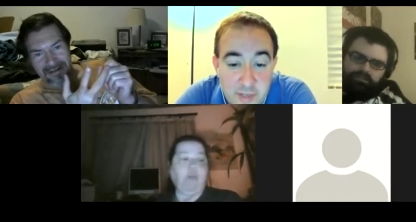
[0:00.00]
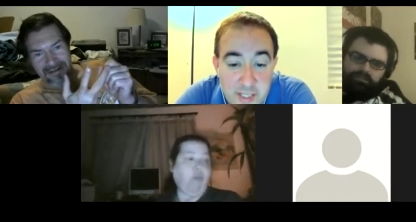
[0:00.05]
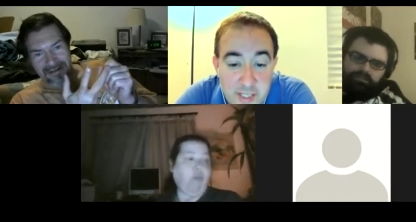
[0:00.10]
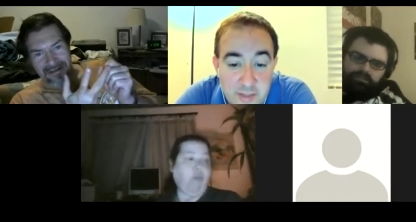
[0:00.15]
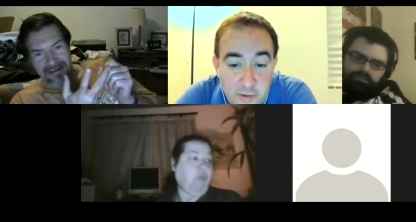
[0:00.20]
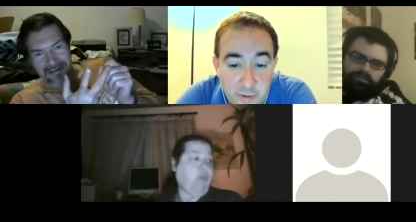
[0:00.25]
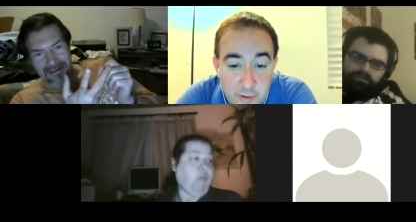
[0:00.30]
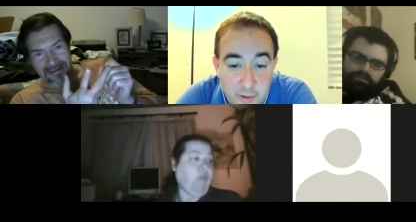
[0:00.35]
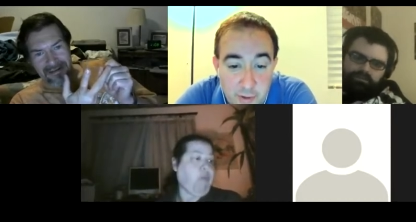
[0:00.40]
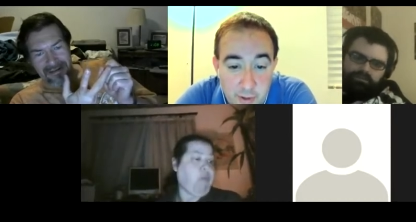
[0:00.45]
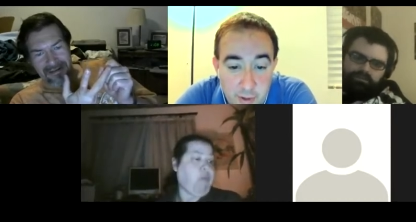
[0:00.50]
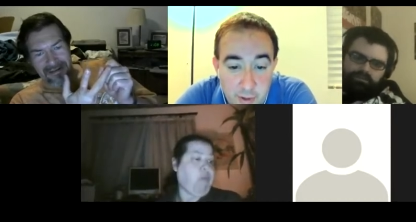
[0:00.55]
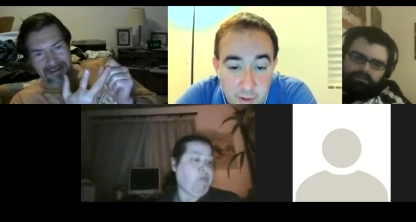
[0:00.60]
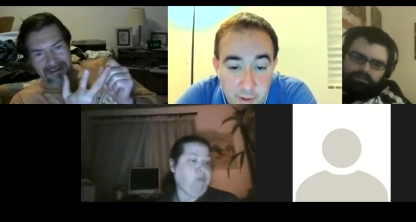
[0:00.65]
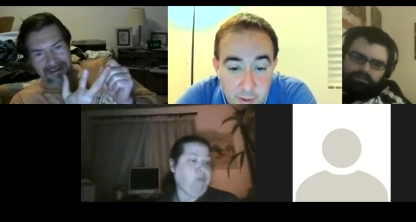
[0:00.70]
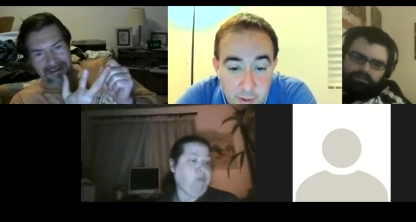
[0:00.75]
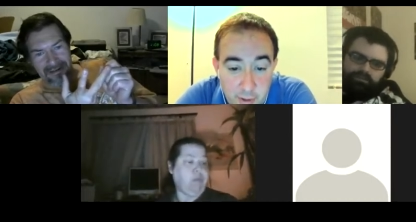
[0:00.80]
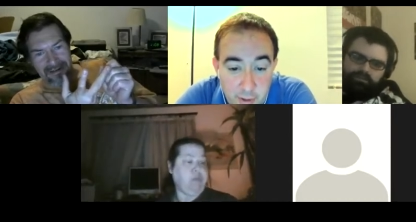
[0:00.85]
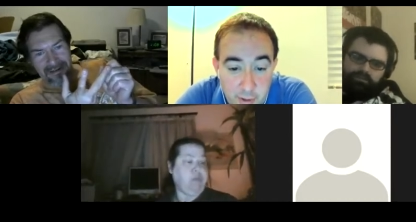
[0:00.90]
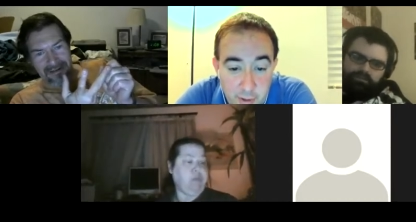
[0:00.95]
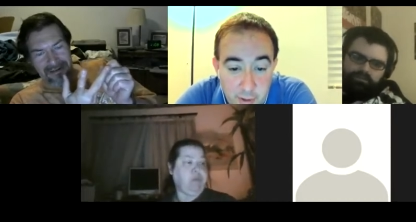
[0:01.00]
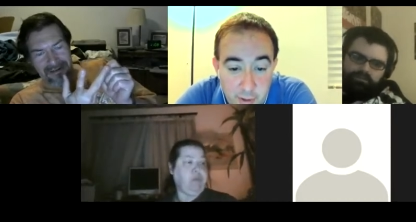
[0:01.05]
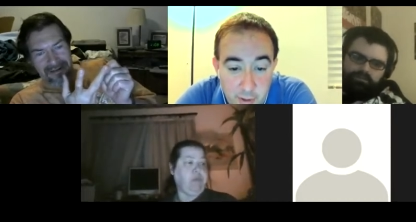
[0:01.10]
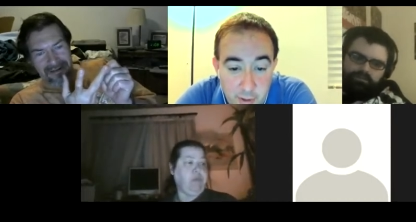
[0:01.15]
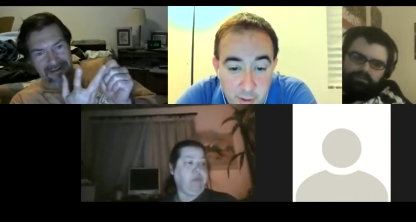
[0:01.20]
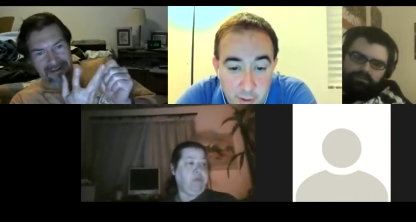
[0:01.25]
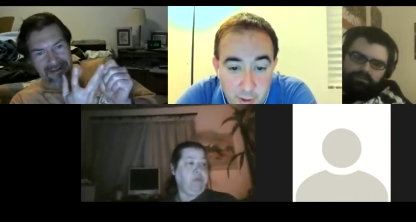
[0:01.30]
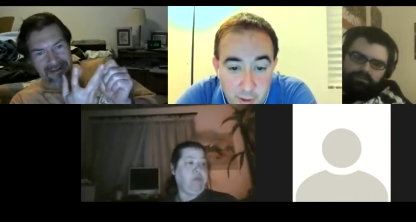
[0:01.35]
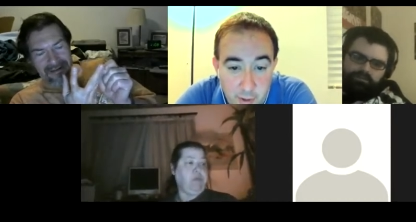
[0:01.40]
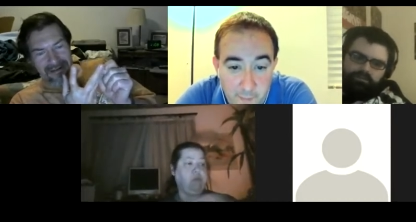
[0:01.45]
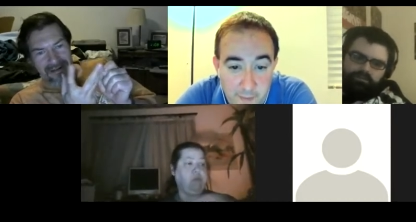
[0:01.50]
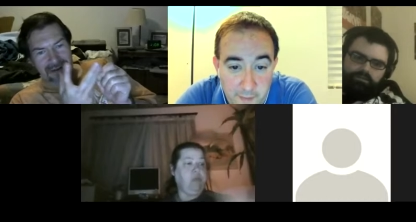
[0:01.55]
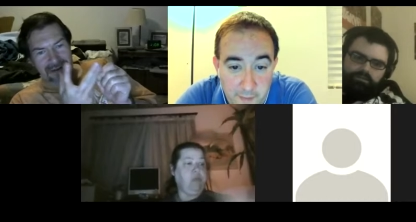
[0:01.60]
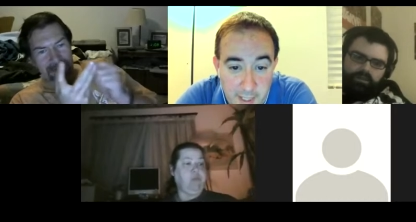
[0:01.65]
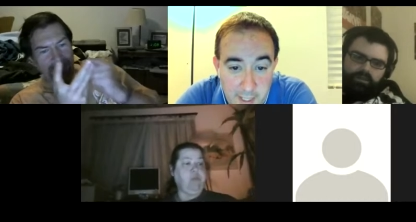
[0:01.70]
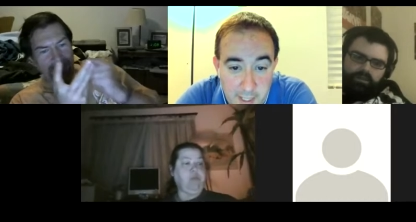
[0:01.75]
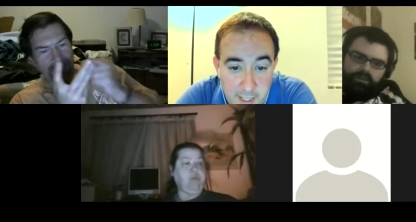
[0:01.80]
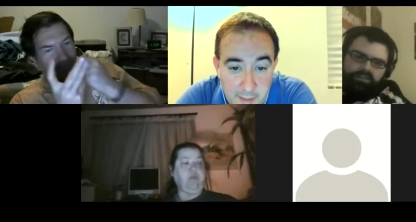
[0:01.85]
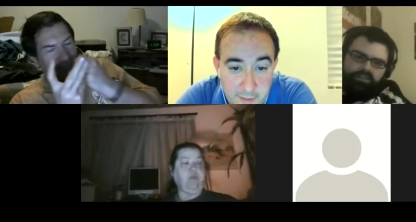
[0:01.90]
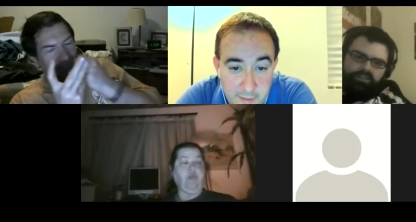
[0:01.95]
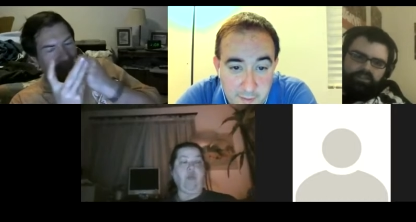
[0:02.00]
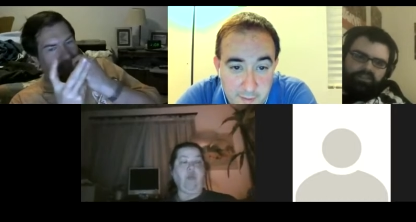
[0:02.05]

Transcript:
Speaker 1: either on that. He just island.